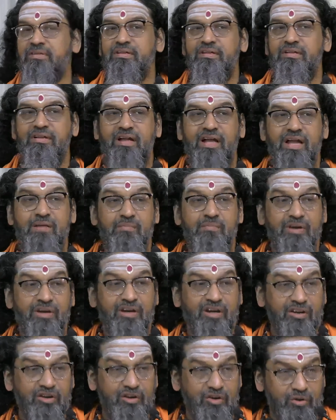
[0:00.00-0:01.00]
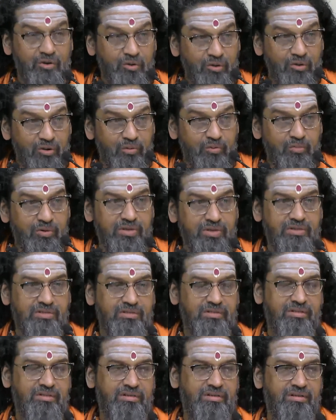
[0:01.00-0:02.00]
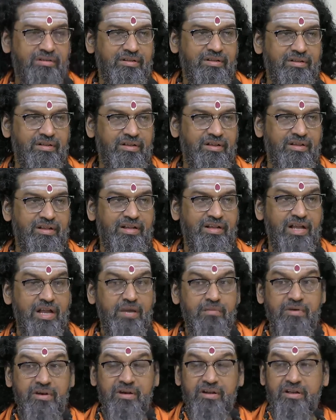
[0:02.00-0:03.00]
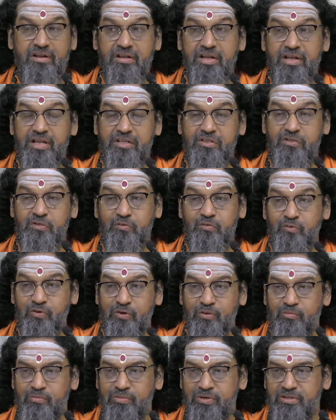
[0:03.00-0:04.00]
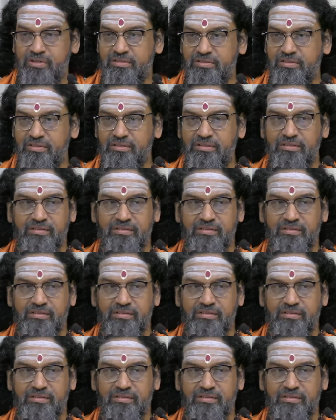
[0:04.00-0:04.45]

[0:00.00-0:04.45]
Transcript: I am a controlled person. I am a graceful person.